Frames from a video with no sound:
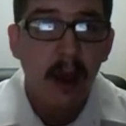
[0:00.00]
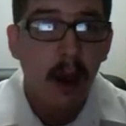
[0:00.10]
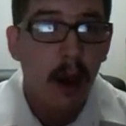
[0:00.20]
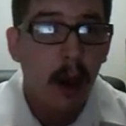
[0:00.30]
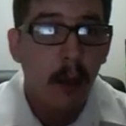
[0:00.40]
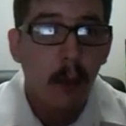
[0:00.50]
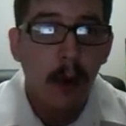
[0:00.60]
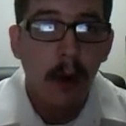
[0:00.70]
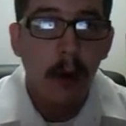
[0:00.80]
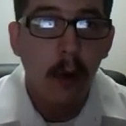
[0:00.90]

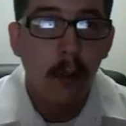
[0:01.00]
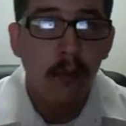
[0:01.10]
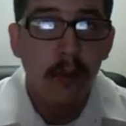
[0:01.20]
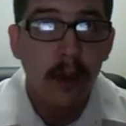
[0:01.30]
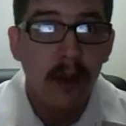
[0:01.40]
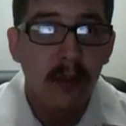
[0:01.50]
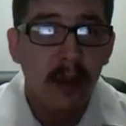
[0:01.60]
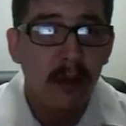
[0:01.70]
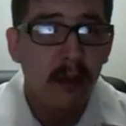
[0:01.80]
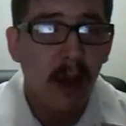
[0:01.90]
We're hopefully going to
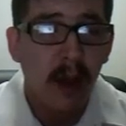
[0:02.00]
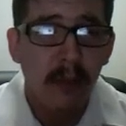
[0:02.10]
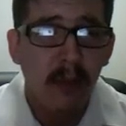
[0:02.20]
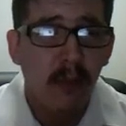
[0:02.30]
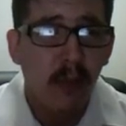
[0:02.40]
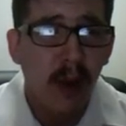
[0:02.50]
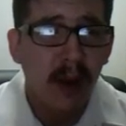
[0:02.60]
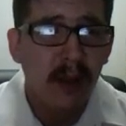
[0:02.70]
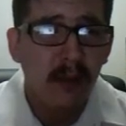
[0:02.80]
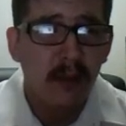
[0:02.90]
be up and
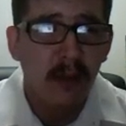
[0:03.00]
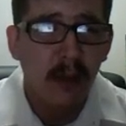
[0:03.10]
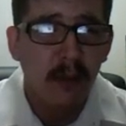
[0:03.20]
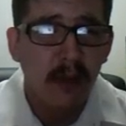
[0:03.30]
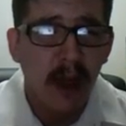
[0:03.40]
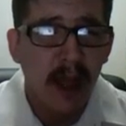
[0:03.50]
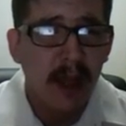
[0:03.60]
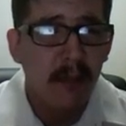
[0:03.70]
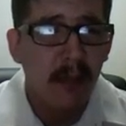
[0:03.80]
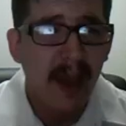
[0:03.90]
running
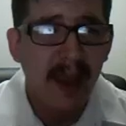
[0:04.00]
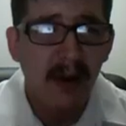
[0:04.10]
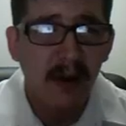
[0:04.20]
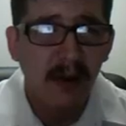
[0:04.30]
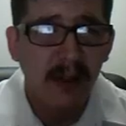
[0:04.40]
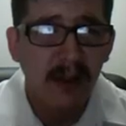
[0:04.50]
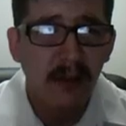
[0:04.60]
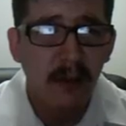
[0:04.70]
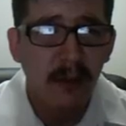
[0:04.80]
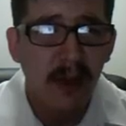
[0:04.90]
sometime by early
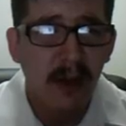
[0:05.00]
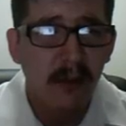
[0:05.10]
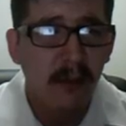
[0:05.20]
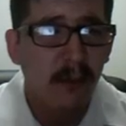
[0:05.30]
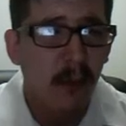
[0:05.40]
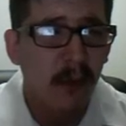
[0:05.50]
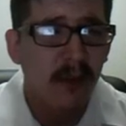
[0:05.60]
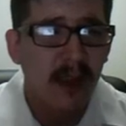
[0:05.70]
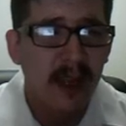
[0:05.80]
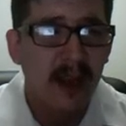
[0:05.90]

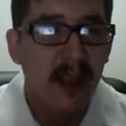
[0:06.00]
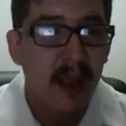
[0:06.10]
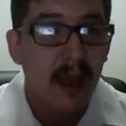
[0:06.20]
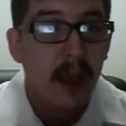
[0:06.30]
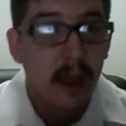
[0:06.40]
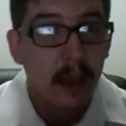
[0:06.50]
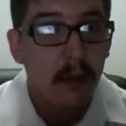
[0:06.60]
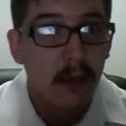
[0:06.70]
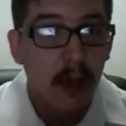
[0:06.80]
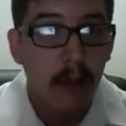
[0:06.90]
2014
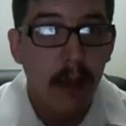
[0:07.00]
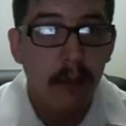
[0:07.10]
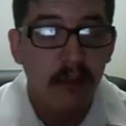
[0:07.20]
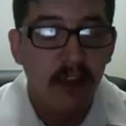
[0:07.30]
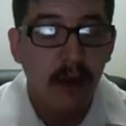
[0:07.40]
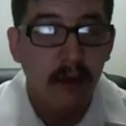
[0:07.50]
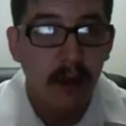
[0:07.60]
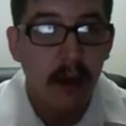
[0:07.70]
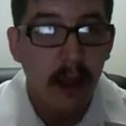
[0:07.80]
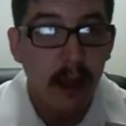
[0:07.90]
is my
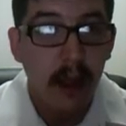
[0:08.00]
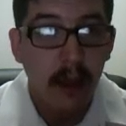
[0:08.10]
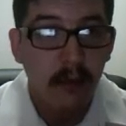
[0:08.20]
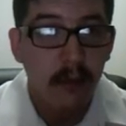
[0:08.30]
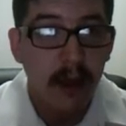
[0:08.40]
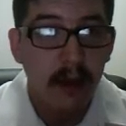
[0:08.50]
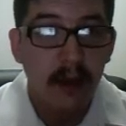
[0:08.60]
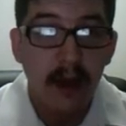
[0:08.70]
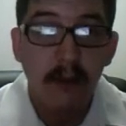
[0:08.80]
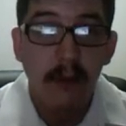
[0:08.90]
projected estimated
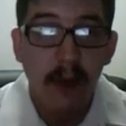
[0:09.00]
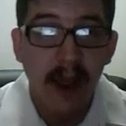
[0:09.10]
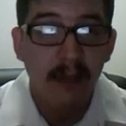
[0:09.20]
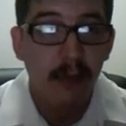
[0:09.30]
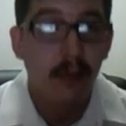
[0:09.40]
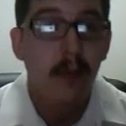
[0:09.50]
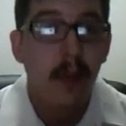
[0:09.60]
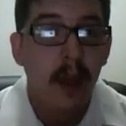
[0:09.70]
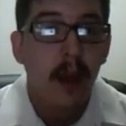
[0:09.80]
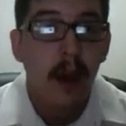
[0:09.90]
date of arrival.
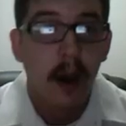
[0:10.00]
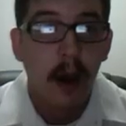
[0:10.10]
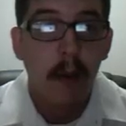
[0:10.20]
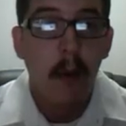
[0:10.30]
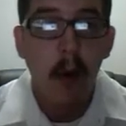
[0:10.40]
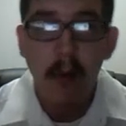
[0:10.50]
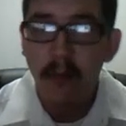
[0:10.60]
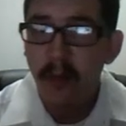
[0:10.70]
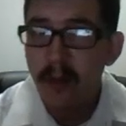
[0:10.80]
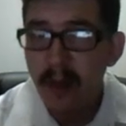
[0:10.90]

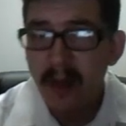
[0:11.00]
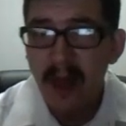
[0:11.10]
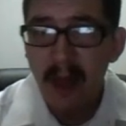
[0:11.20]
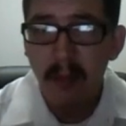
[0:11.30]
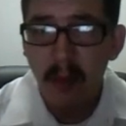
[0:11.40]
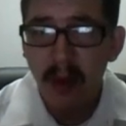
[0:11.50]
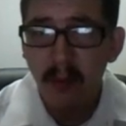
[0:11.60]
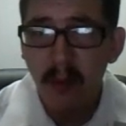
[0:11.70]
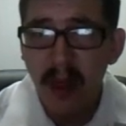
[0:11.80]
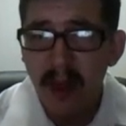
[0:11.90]
Hopefully by that point
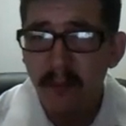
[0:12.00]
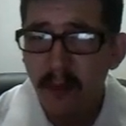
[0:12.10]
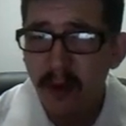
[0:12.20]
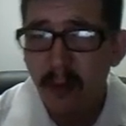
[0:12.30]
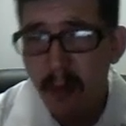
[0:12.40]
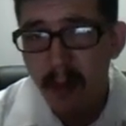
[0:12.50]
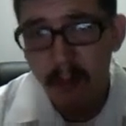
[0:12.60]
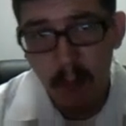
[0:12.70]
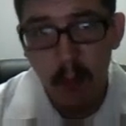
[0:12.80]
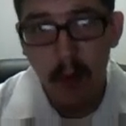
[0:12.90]
we'll have some
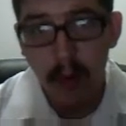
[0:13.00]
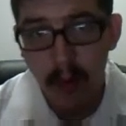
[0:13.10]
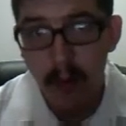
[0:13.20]
more